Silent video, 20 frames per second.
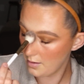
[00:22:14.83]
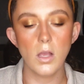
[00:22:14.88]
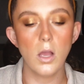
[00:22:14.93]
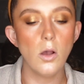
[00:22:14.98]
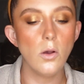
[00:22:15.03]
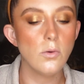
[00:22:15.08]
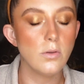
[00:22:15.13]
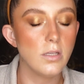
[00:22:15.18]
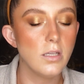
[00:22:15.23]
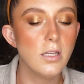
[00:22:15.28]

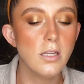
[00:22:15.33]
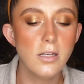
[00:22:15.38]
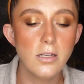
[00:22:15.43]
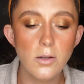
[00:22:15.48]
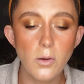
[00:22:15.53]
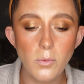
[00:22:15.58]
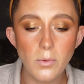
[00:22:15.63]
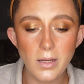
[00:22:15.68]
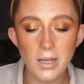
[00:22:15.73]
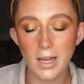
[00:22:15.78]
Oh, you
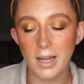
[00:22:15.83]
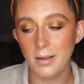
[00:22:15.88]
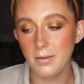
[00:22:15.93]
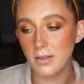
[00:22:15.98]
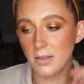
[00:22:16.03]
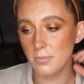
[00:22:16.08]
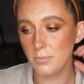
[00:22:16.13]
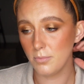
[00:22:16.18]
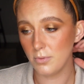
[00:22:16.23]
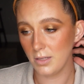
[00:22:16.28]
know what? I
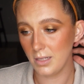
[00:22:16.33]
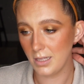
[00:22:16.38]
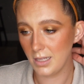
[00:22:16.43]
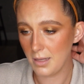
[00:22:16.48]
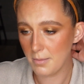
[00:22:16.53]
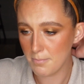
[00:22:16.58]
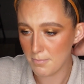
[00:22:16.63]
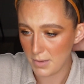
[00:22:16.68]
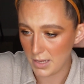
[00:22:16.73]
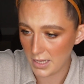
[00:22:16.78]
completely
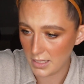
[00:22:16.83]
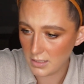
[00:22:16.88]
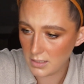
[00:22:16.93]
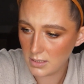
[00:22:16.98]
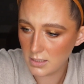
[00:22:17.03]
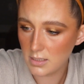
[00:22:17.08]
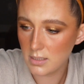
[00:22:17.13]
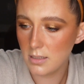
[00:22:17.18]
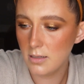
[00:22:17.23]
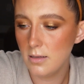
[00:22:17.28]

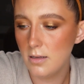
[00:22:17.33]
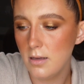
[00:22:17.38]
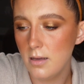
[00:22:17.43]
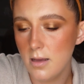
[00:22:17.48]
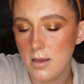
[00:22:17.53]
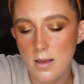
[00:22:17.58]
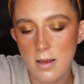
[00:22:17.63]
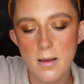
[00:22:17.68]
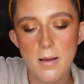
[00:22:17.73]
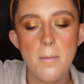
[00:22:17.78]
missed
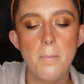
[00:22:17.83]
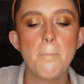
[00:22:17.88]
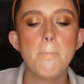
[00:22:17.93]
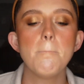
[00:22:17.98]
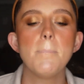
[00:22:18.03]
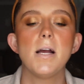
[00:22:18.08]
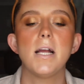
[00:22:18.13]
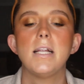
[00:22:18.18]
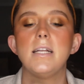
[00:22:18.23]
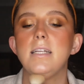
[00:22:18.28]

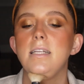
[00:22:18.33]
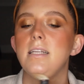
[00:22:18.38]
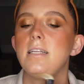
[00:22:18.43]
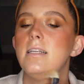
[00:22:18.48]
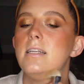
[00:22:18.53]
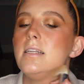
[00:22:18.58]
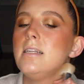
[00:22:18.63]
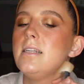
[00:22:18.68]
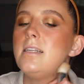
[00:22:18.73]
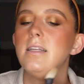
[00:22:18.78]
my,
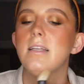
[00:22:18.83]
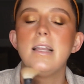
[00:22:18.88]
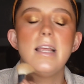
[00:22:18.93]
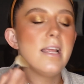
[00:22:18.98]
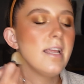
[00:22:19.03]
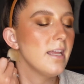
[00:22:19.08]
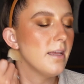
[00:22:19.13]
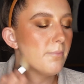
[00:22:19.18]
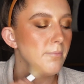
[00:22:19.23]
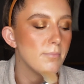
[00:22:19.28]

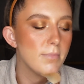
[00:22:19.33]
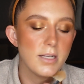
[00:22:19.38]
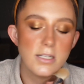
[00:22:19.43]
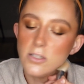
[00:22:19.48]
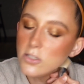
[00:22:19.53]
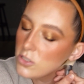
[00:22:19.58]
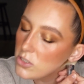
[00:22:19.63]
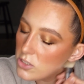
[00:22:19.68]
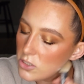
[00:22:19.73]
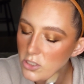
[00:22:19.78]
dang it, my
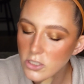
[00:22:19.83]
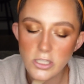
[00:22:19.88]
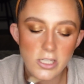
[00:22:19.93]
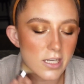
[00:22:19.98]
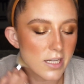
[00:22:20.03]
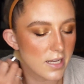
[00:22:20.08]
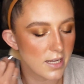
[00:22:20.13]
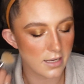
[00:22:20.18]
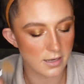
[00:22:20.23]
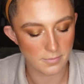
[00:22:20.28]

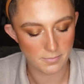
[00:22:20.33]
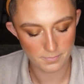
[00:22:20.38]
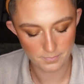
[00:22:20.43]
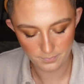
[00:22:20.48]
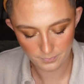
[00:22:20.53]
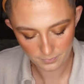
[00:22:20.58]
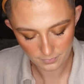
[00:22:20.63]
chin.